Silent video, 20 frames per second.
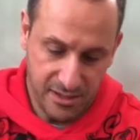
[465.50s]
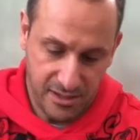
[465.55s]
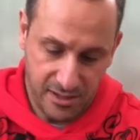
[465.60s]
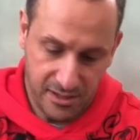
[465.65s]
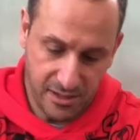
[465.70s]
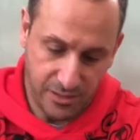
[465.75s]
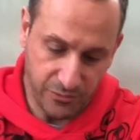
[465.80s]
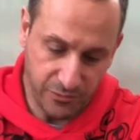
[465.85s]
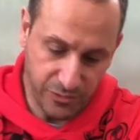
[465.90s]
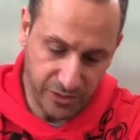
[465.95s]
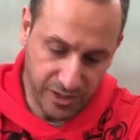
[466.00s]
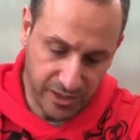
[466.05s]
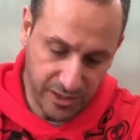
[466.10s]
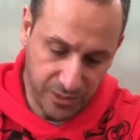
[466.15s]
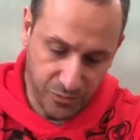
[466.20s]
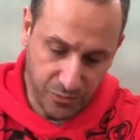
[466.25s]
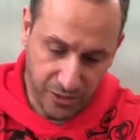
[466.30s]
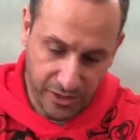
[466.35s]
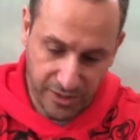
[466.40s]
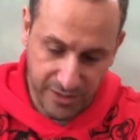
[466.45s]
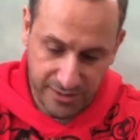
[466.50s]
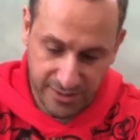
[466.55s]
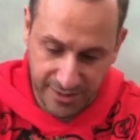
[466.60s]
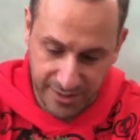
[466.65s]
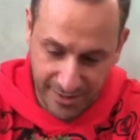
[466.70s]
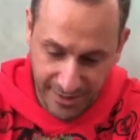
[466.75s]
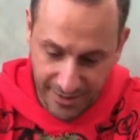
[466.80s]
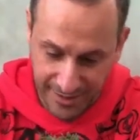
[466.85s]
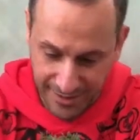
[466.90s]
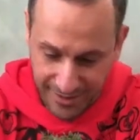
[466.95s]
I'm really impressed.
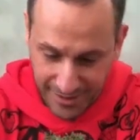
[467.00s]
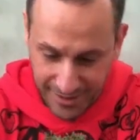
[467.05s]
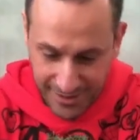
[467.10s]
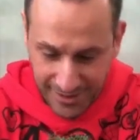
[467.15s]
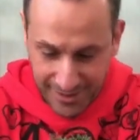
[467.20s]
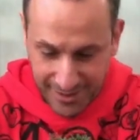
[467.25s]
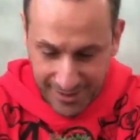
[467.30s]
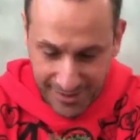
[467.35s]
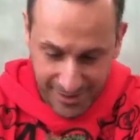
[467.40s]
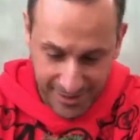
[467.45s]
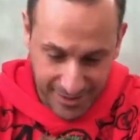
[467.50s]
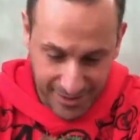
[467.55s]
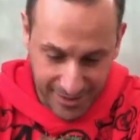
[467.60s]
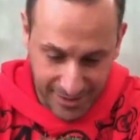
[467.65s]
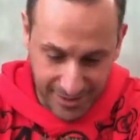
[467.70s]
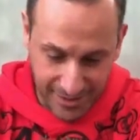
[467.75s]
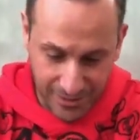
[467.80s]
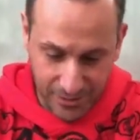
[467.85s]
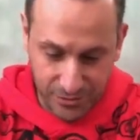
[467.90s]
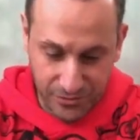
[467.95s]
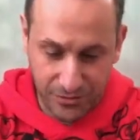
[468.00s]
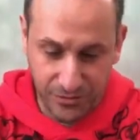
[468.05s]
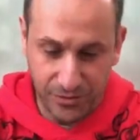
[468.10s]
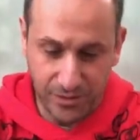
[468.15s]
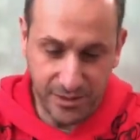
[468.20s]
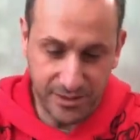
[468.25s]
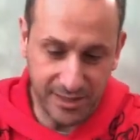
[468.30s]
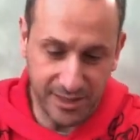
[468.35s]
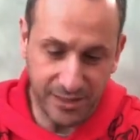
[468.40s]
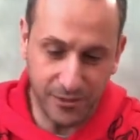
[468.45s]
I think it looks good.
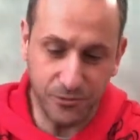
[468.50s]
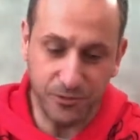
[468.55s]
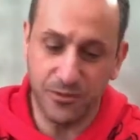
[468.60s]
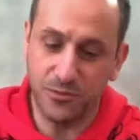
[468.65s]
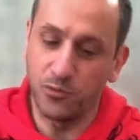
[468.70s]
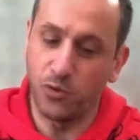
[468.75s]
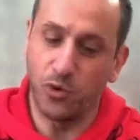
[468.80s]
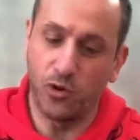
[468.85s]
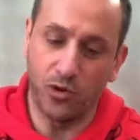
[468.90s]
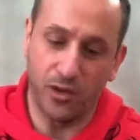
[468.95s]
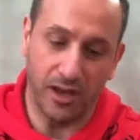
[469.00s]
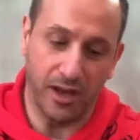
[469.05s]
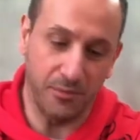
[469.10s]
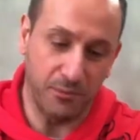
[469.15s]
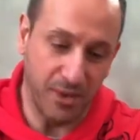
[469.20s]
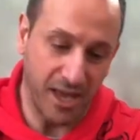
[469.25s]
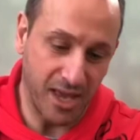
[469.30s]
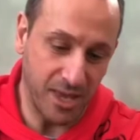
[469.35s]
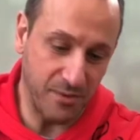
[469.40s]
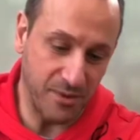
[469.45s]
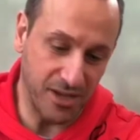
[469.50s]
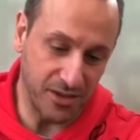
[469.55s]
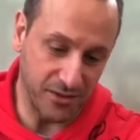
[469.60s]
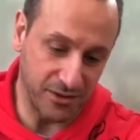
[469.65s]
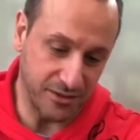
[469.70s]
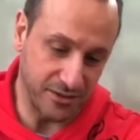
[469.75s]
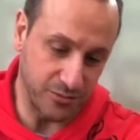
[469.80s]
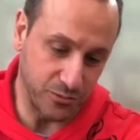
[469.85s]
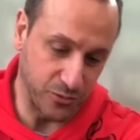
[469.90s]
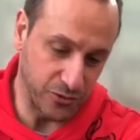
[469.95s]
It's a little small, maybe on the
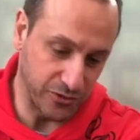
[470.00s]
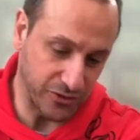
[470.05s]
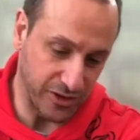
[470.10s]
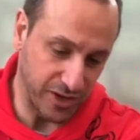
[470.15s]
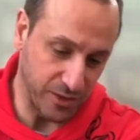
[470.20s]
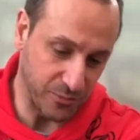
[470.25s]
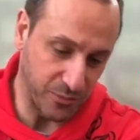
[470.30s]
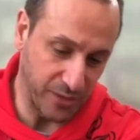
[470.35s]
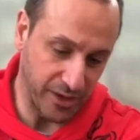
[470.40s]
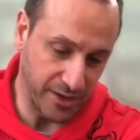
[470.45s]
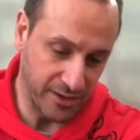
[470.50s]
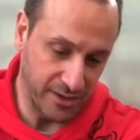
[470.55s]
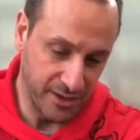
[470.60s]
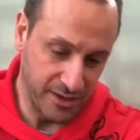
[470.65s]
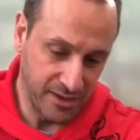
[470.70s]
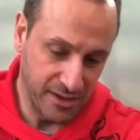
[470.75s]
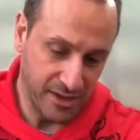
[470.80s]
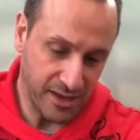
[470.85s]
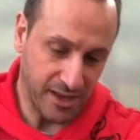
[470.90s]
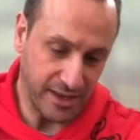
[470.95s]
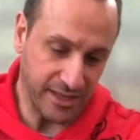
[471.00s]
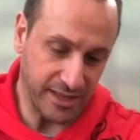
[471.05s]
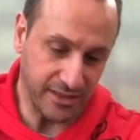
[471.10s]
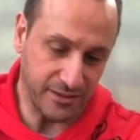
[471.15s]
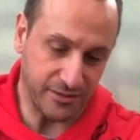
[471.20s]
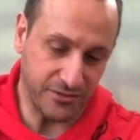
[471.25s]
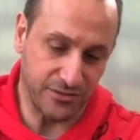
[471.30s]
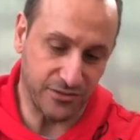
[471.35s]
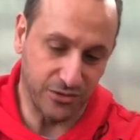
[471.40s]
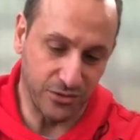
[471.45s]
small side, but I think
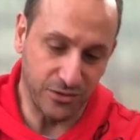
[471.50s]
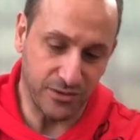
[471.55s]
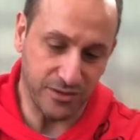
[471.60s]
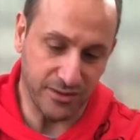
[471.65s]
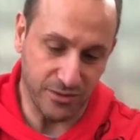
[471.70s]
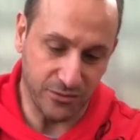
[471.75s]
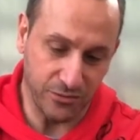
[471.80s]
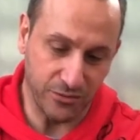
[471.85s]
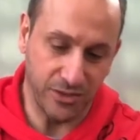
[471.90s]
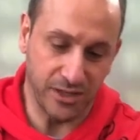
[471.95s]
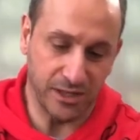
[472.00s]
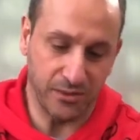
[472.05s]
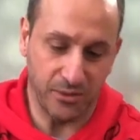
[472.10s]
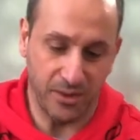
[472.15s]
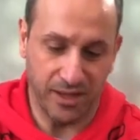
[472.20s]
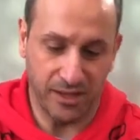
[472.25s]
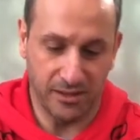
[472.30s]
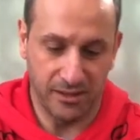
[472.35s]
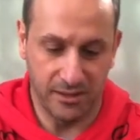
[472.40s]
it suits it really well.